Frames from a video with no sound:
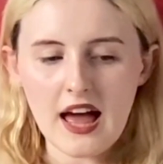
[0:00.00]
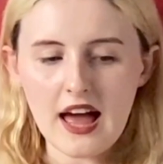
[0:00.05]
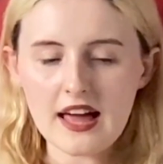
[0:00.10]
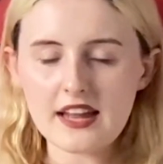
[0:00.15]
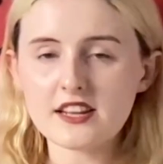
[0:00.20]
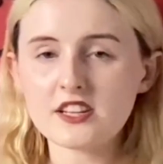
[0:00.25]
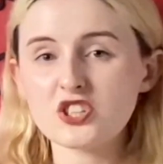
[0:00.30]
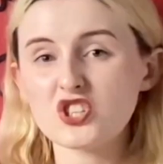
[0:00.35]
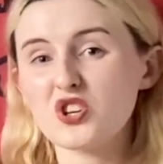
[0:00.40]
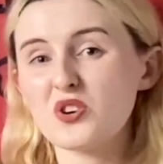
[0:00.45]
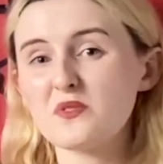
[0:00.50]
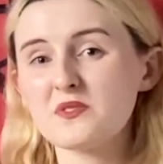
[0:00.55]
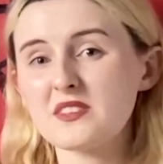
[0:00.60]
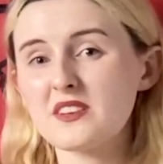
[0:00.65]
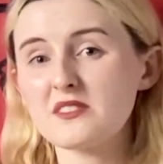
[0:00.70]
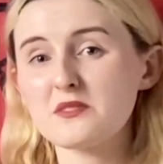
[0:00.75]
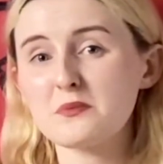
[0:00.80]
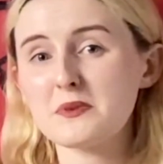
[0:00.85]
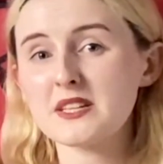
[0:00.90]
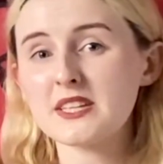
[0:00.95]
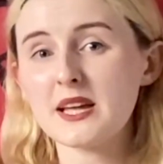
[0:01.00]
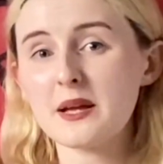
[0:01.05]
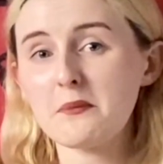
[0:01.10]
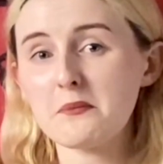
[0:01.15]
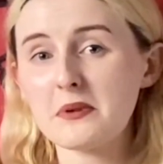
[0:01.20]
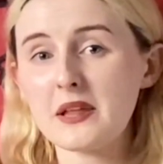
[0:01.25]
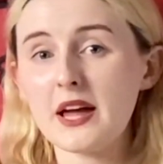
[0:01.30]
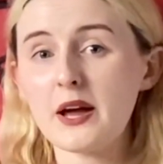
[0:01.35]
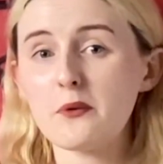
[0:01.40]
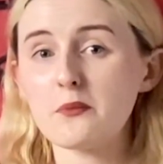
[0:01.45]
And he's showing himself to be a
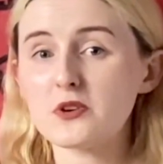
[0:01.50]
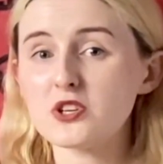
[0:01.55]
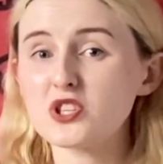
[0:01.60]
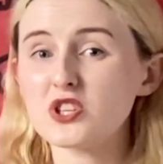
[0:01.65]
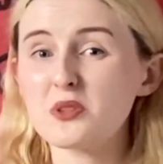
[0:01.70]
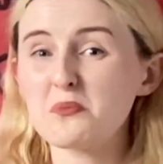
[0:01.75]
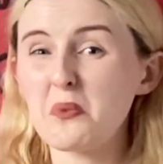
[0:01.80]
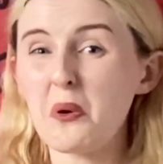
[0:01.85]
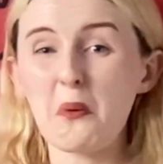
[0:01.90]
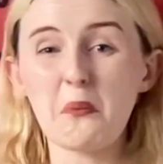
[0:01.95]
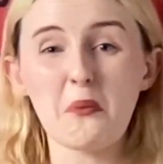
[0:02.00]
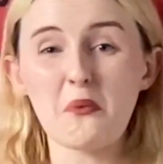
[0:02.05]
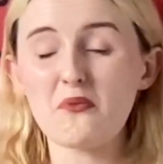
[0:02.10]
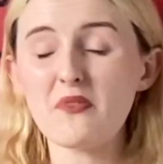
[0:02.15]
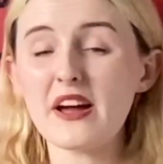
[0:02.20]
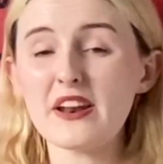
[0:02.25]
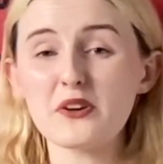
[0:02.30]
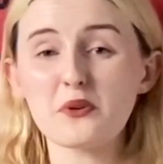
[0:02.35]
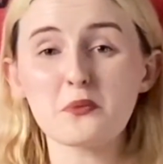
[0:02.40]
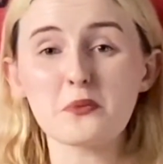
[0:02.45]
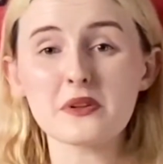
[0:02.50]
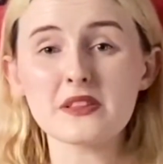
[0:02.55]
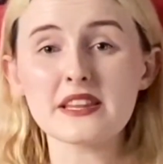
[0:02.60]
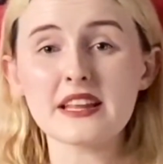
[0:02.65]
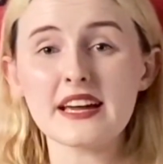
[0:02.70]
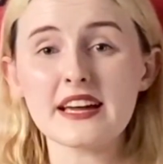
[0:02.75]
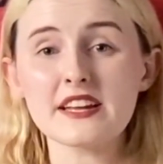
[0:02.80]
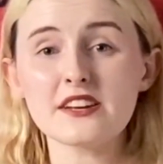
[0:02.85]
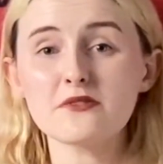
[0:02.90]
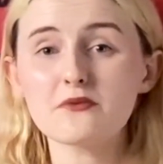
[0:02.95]
team player, which at the moment Renault will
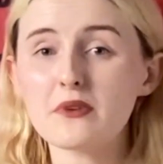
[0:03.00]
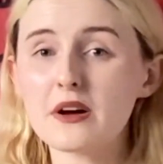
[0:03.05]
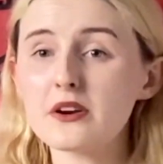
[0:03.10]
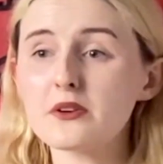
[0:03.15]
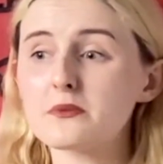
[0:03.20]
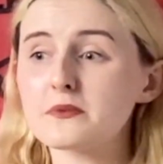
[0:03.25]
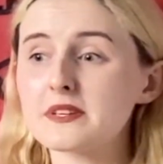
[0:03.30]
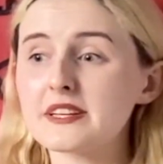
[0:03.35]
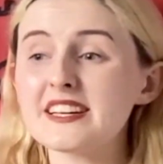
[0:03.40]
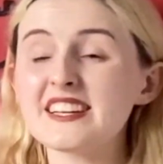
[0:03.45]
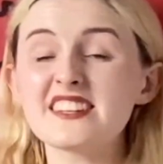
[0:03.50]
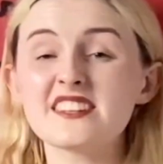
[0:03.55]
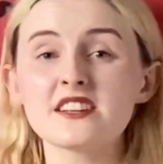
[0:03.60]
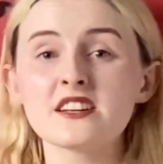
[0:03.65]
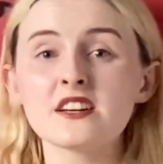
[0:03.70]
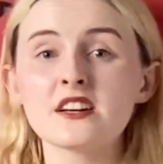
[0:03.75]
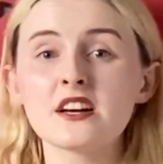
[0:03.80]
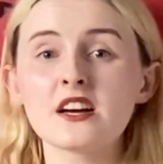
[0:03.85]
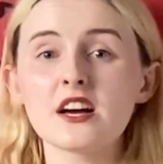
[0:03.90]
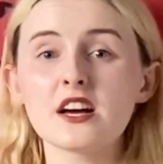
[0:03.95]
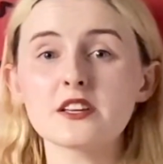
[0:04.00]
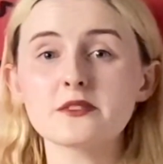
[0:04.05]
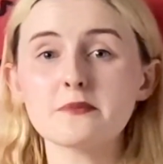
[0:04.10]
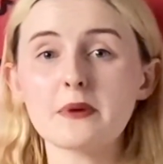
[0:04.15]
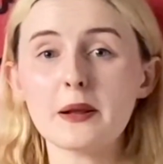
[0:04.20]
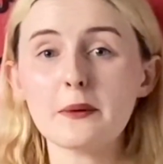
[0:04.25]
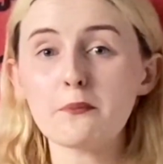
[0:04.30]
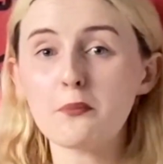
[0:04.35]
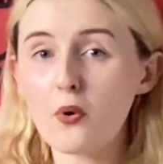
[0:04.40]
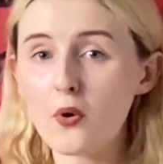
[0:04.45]
need. Renault will need as
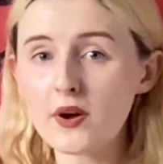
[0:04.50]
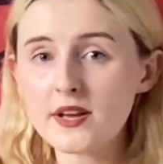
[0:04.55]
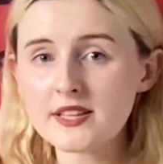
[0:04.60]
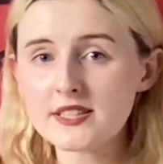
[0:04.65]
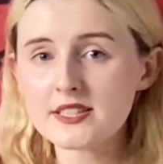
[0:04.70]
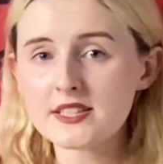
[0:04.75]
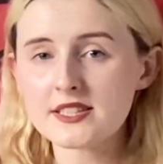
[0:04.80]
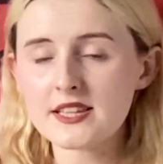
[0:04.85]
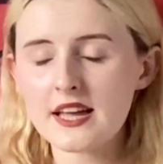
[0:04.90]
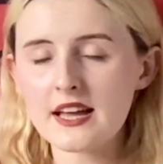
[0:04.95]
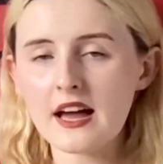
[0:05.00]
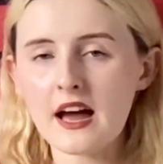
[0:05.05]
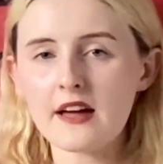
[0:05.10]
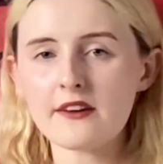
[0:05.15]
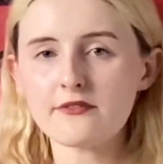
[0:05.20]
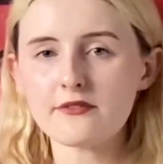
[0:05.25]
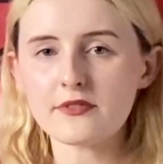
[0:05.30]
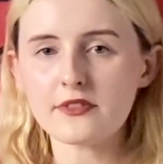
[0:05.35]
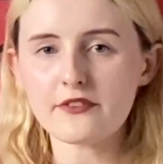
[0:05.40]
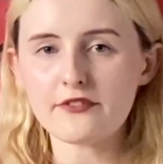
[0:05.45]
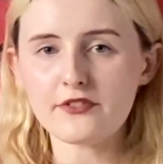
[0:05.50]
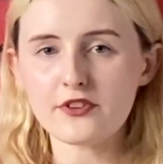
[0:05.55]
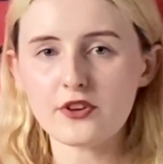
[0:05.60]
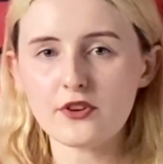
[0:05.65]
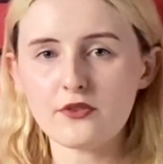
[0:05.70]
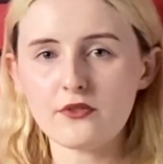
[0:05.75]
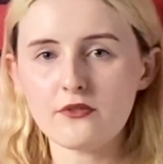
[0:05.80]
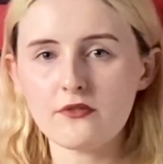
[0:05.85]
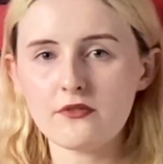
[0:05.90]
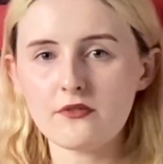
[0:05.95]
many points as they can from
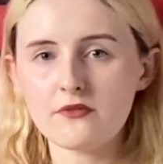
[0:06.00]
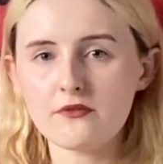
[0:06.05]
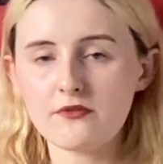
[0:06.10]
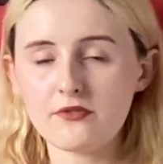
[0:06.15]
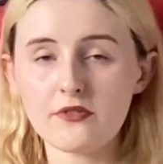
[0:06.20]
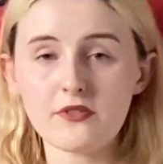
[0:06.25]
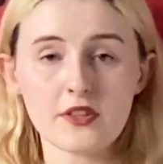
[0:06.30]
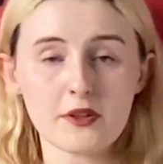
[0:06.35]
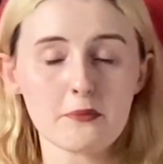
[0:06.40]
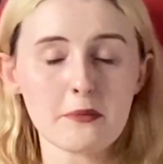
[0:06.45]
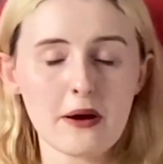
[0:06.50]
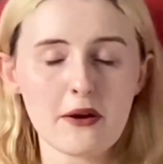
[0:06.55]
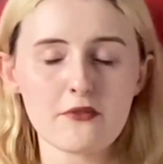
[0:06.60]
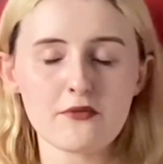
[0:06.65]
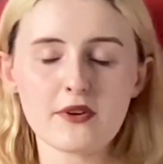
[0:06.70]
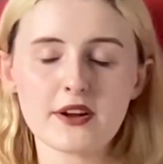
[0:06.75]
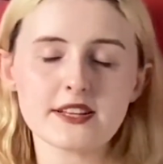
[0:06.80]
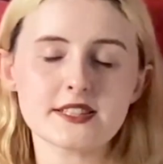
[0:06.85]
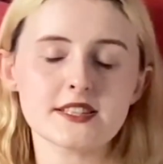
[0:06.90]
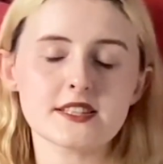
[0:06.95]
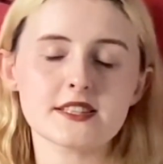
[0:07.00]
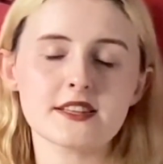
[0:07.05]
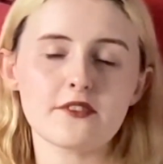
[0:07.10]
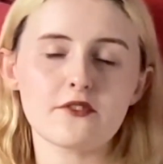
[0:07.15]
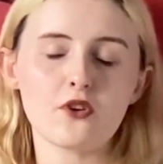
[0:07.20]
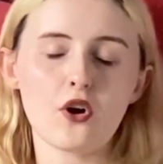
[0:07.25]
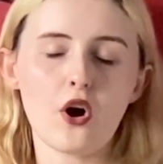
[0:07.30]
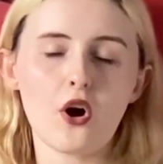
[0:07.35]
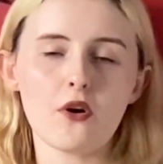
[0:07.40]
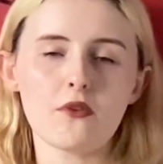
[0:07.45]
the amount of races
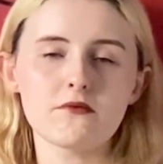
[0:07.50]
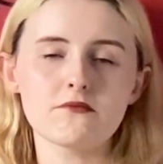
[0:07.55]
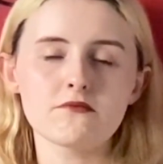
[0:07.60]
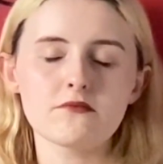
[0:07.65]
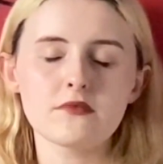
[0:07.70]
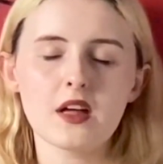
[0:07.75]
they've got.